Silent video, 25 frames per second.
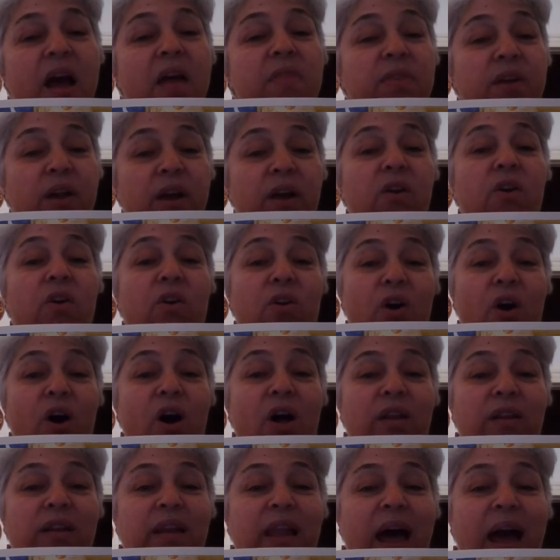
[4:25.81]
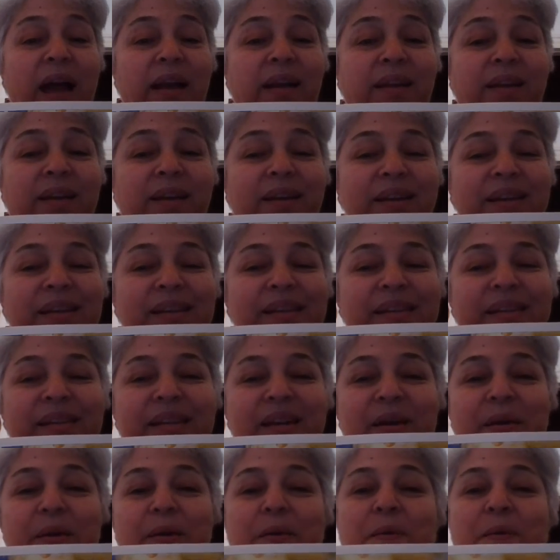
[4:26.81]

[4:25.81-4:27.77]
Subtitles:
that are called latkes.